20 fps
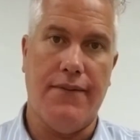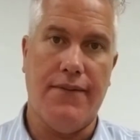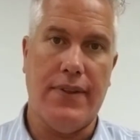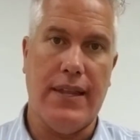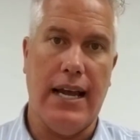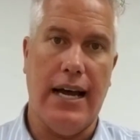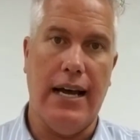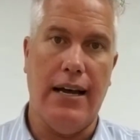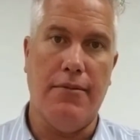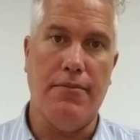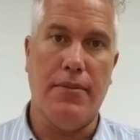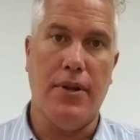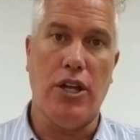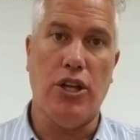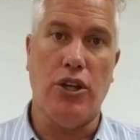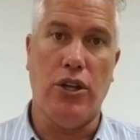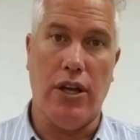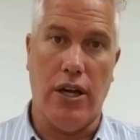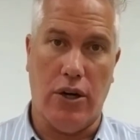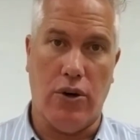
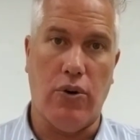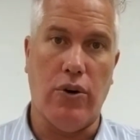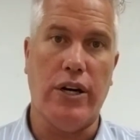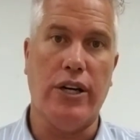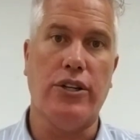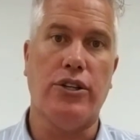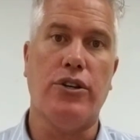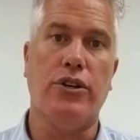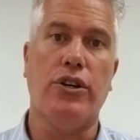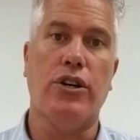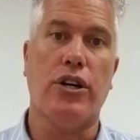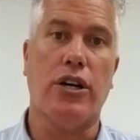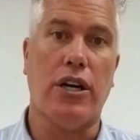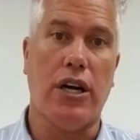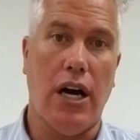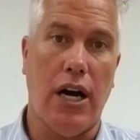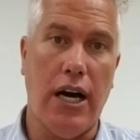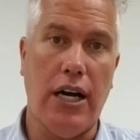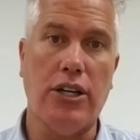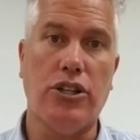According to your
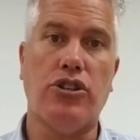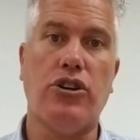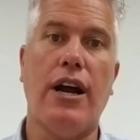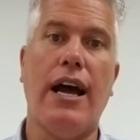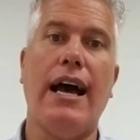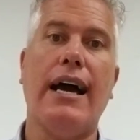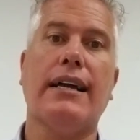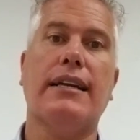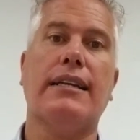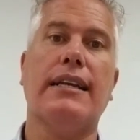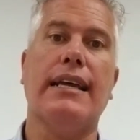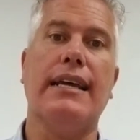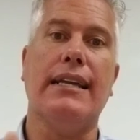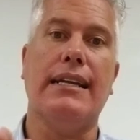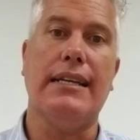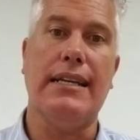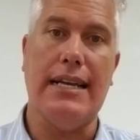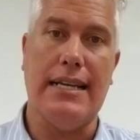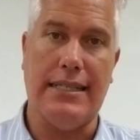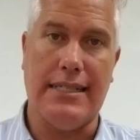contract, it
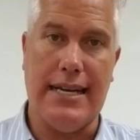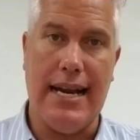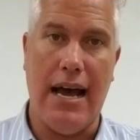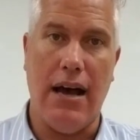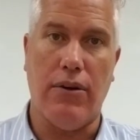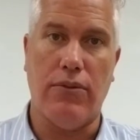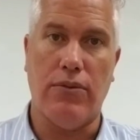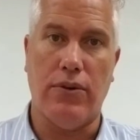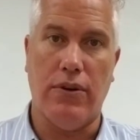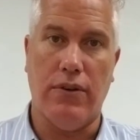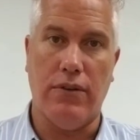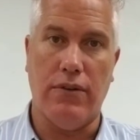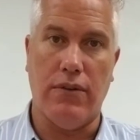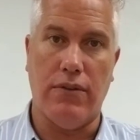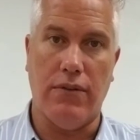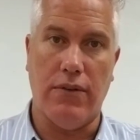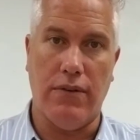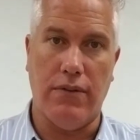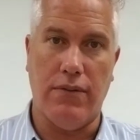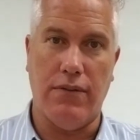is now
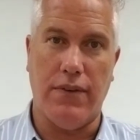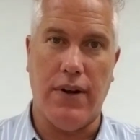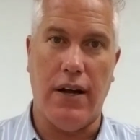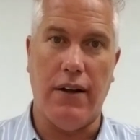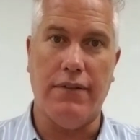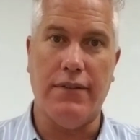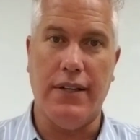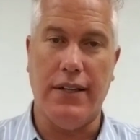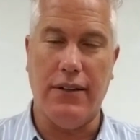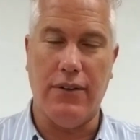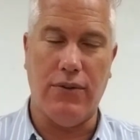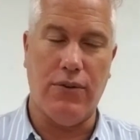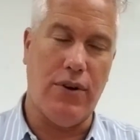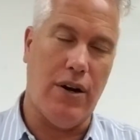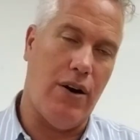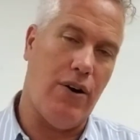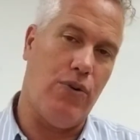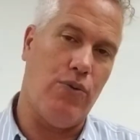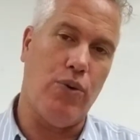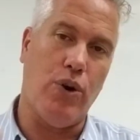
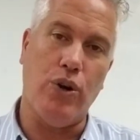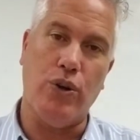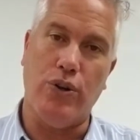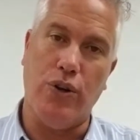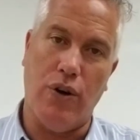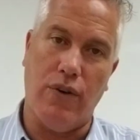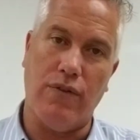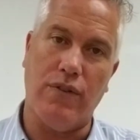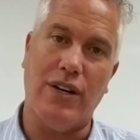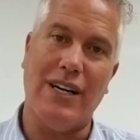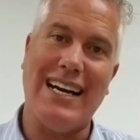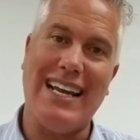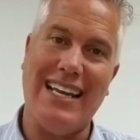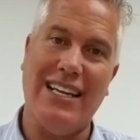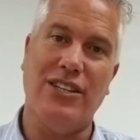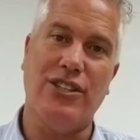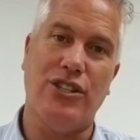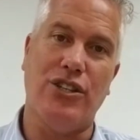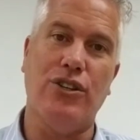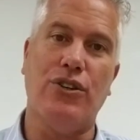rolled over
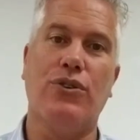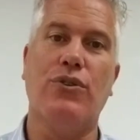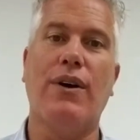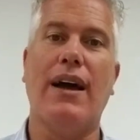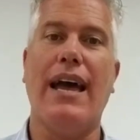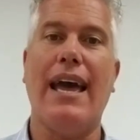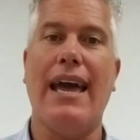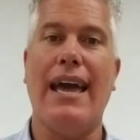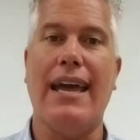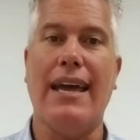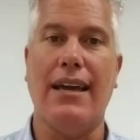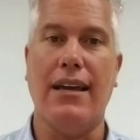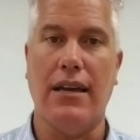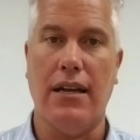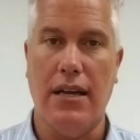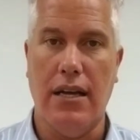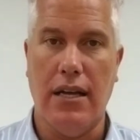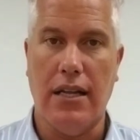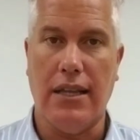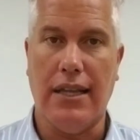into a
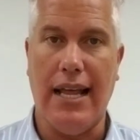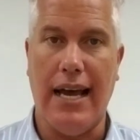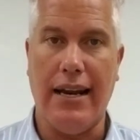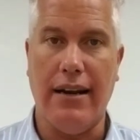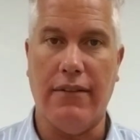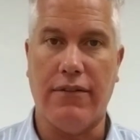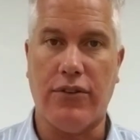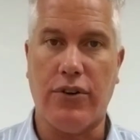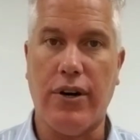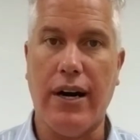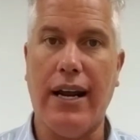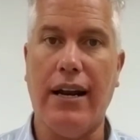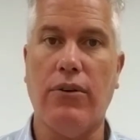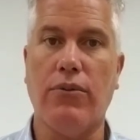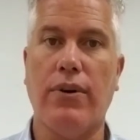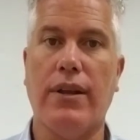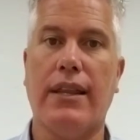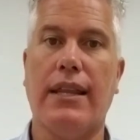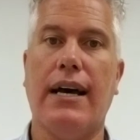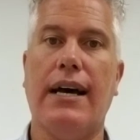line of credit
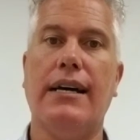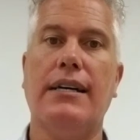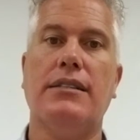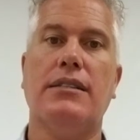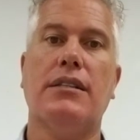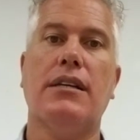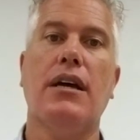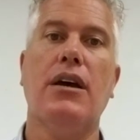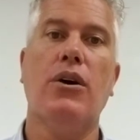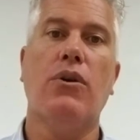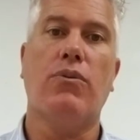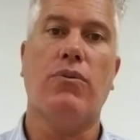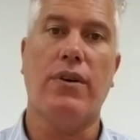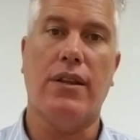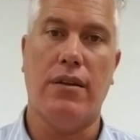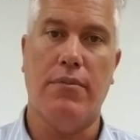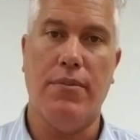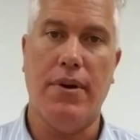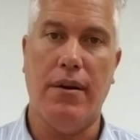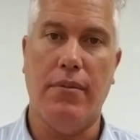with us with
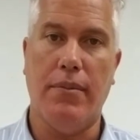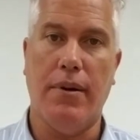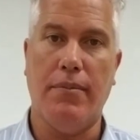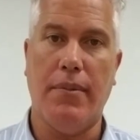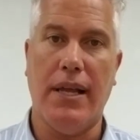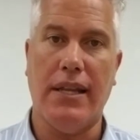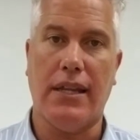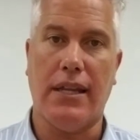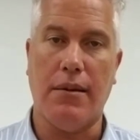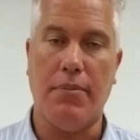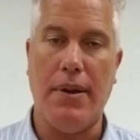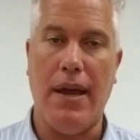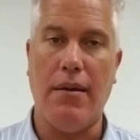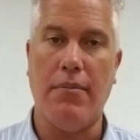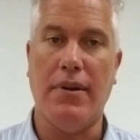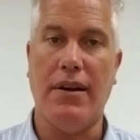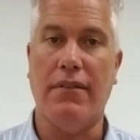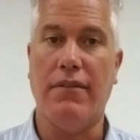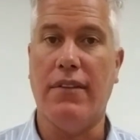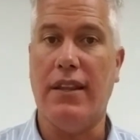a minimum monthly
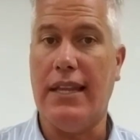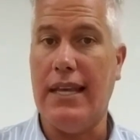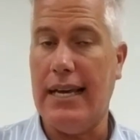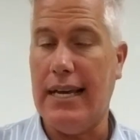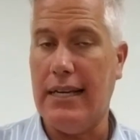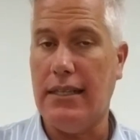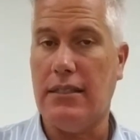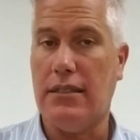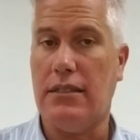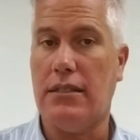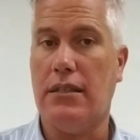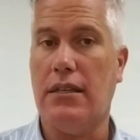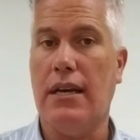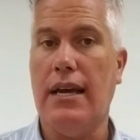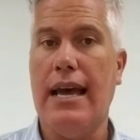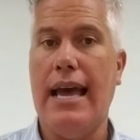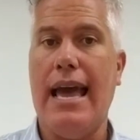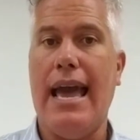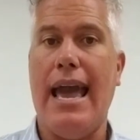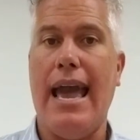payment of this,
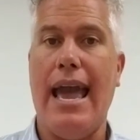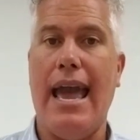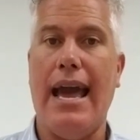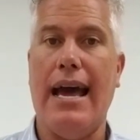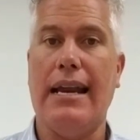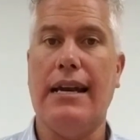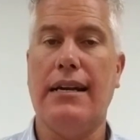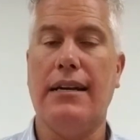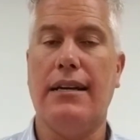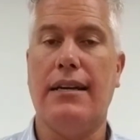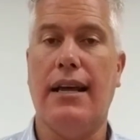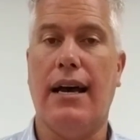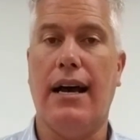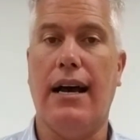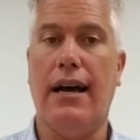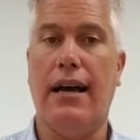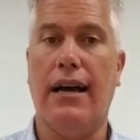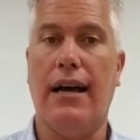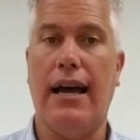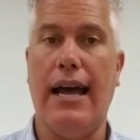
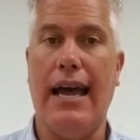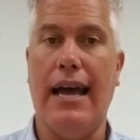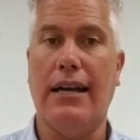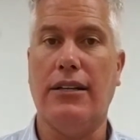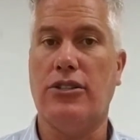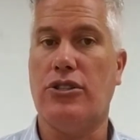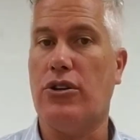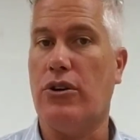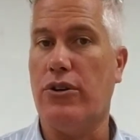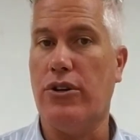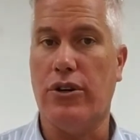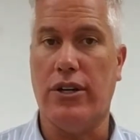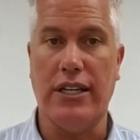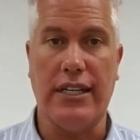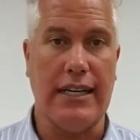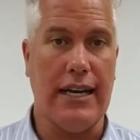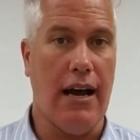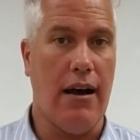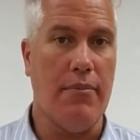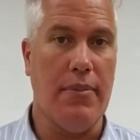and so you can
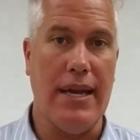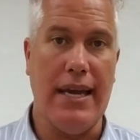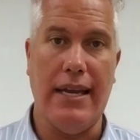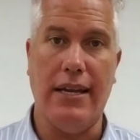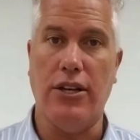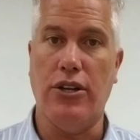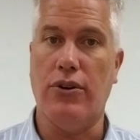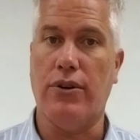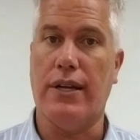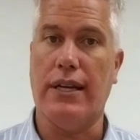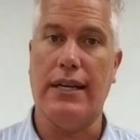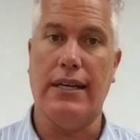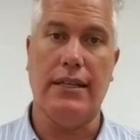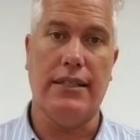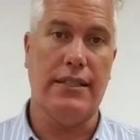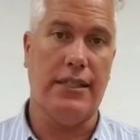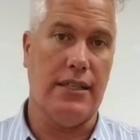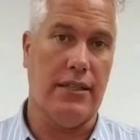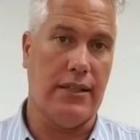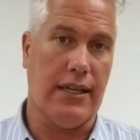come in, you can
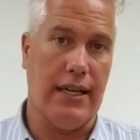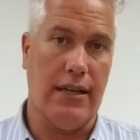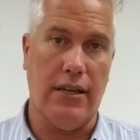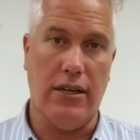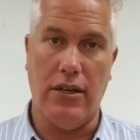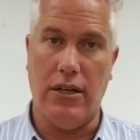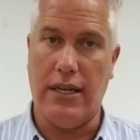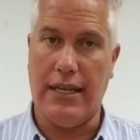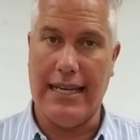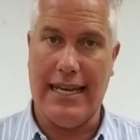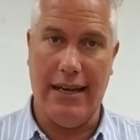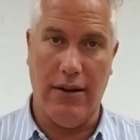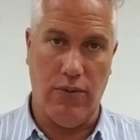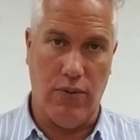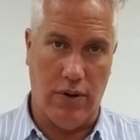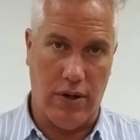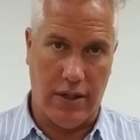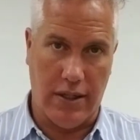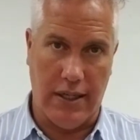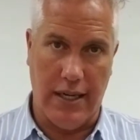still get
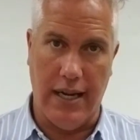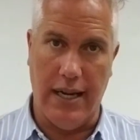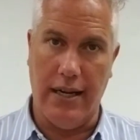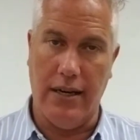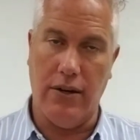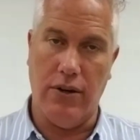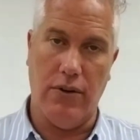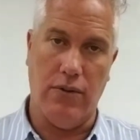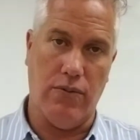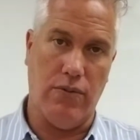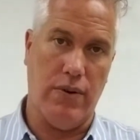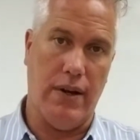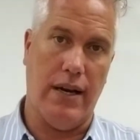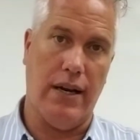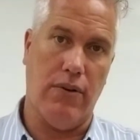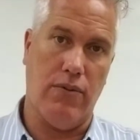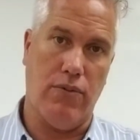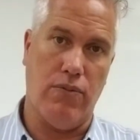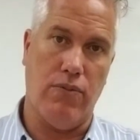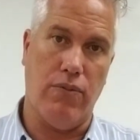work done, or
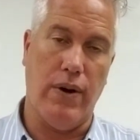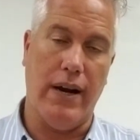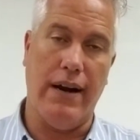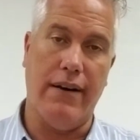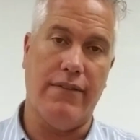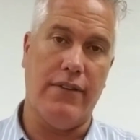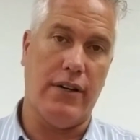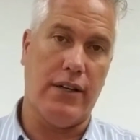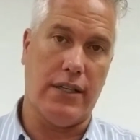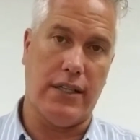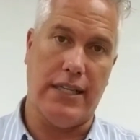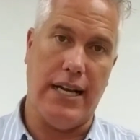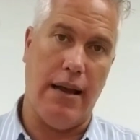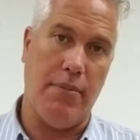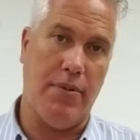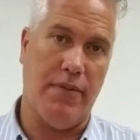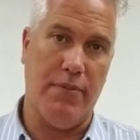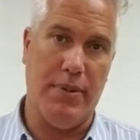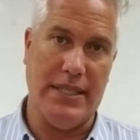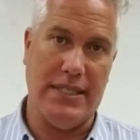whatever
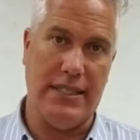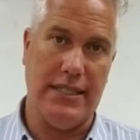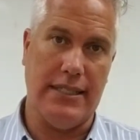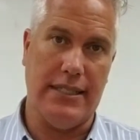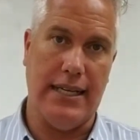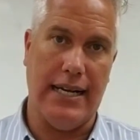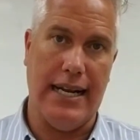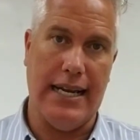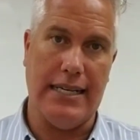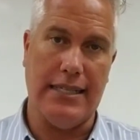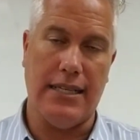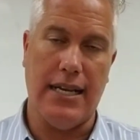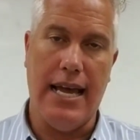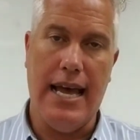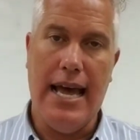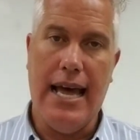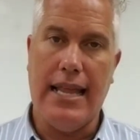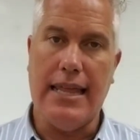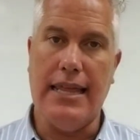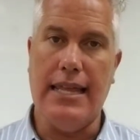type of business it is.
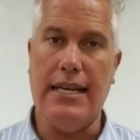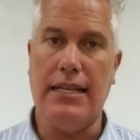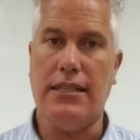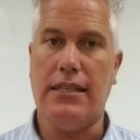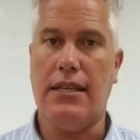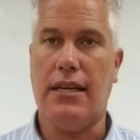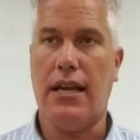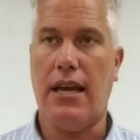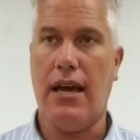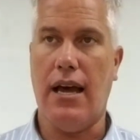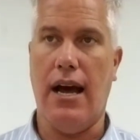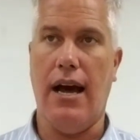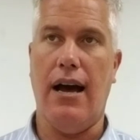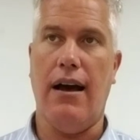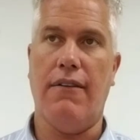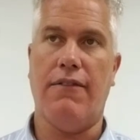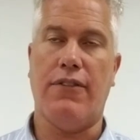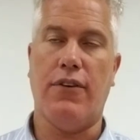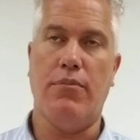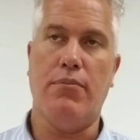This
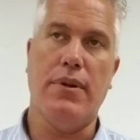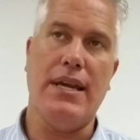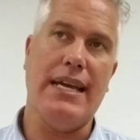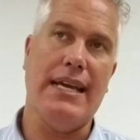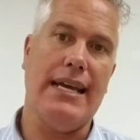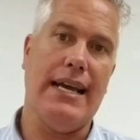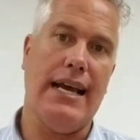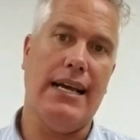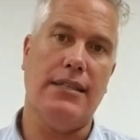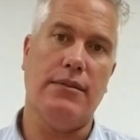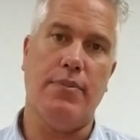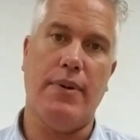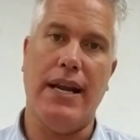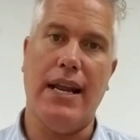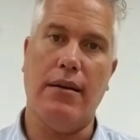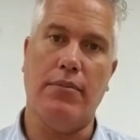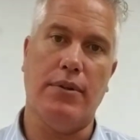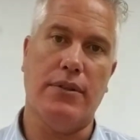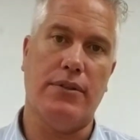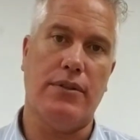for me has been
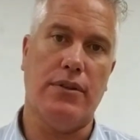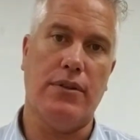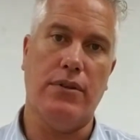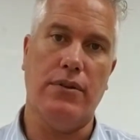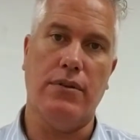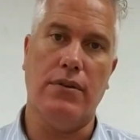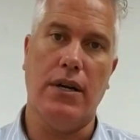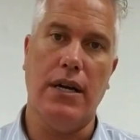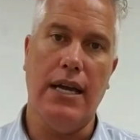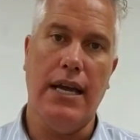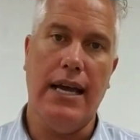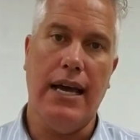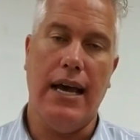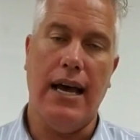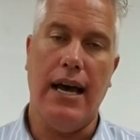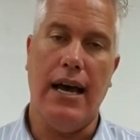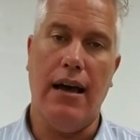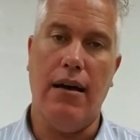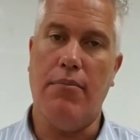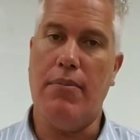able to
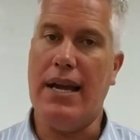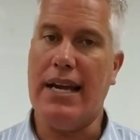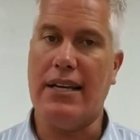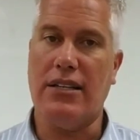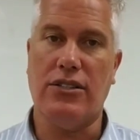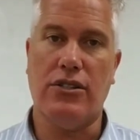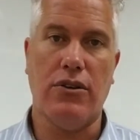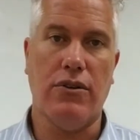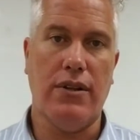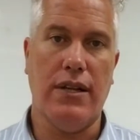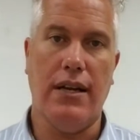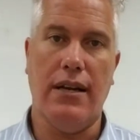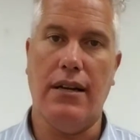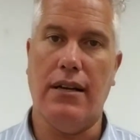make it so that